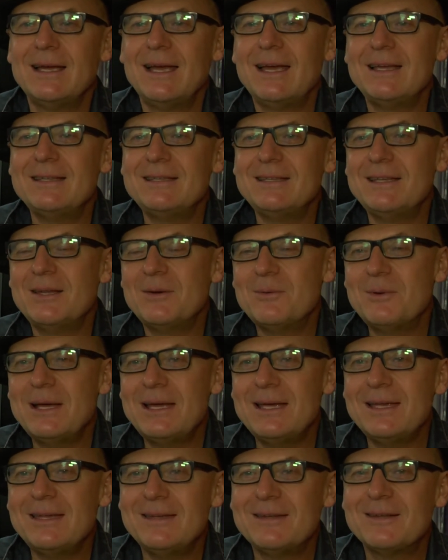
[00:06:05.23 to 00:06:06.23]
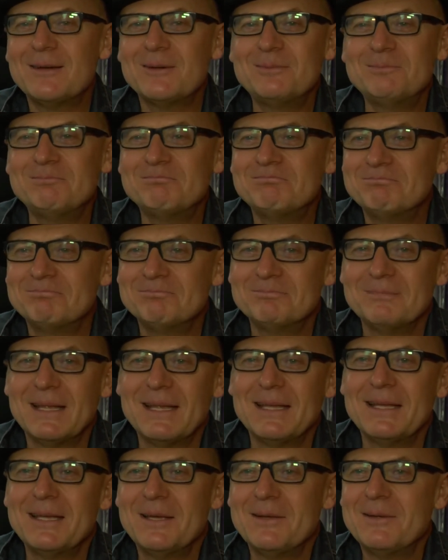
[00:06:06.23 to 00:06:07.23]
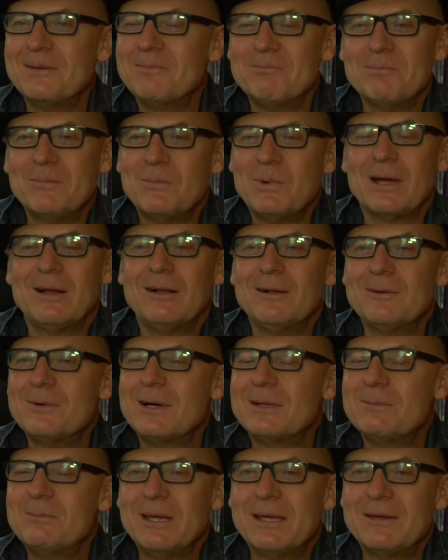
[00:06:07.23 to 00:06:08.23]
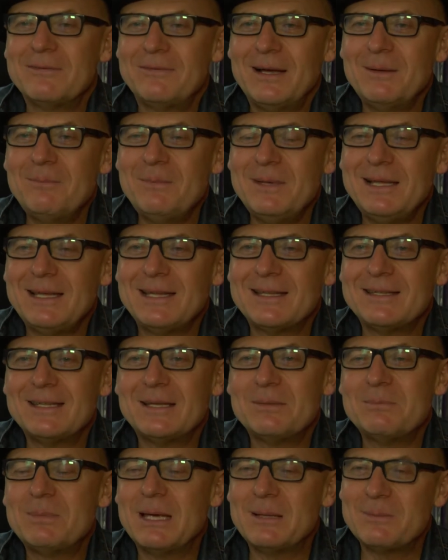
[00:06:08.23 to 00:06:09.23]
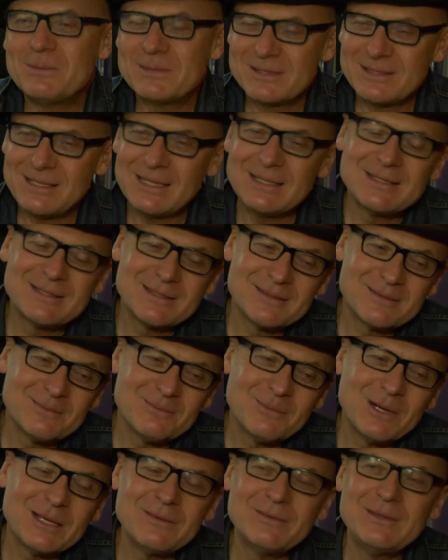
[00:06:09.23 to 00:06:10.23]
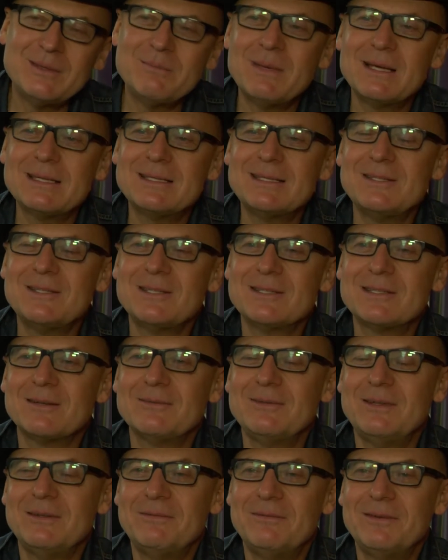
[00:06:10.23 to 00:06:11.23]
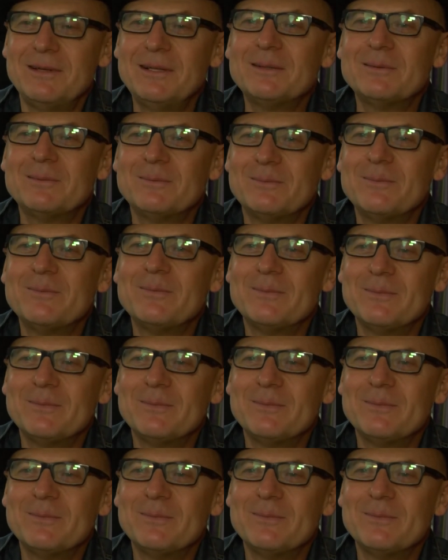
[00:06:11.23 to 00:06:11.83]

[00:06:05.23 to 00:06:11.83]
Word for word: And in a way, you know, we're all one big family, and that perhaps that's one of the messages of the film.